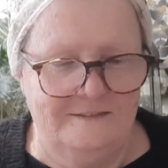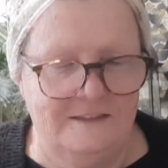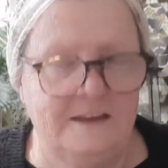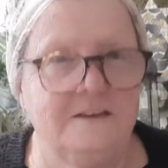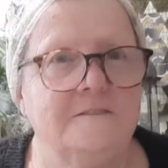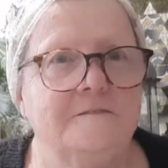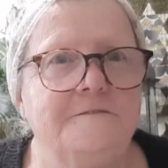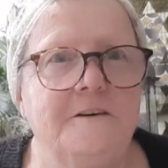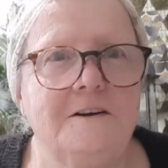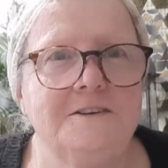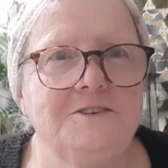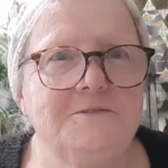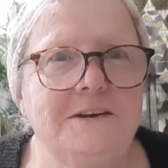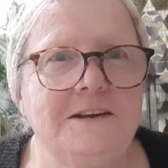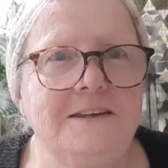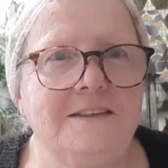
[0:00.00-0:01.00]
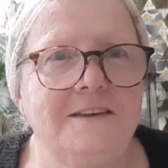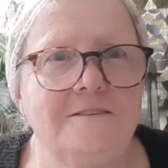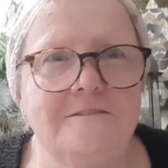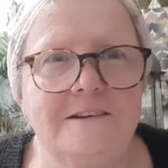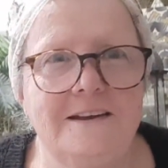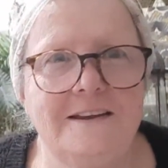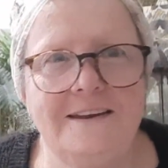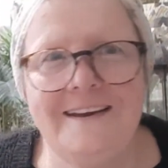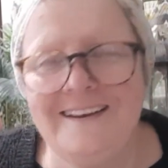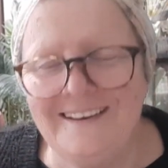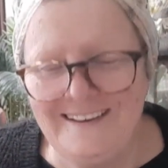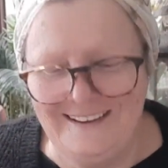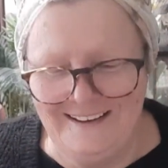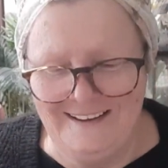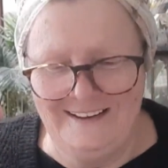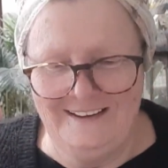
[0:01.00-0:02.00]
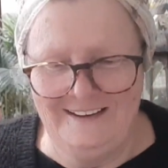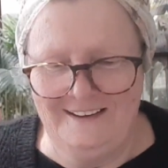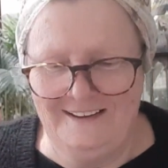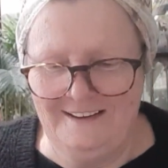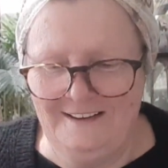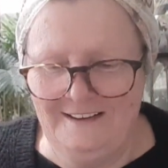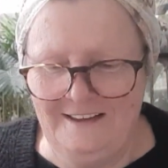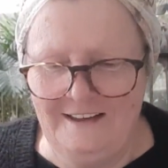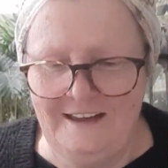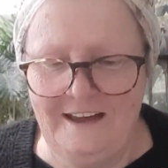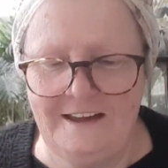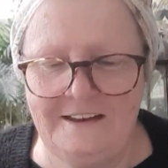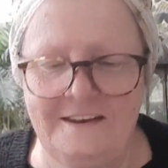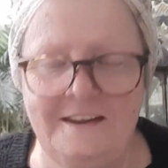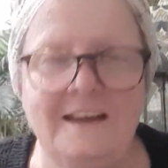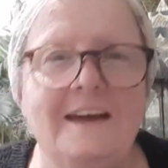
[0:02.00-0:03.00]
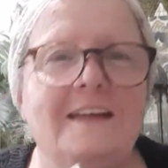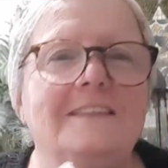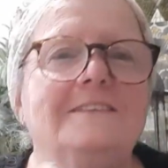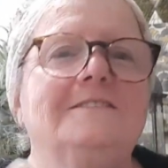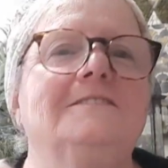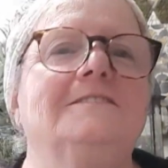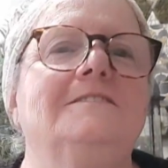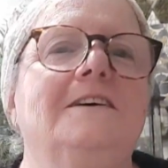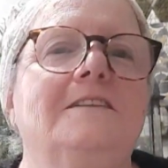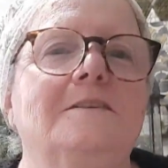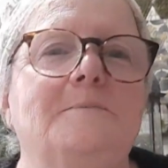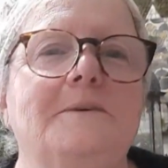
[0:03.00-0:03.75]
They can find you anything, really. And this is the other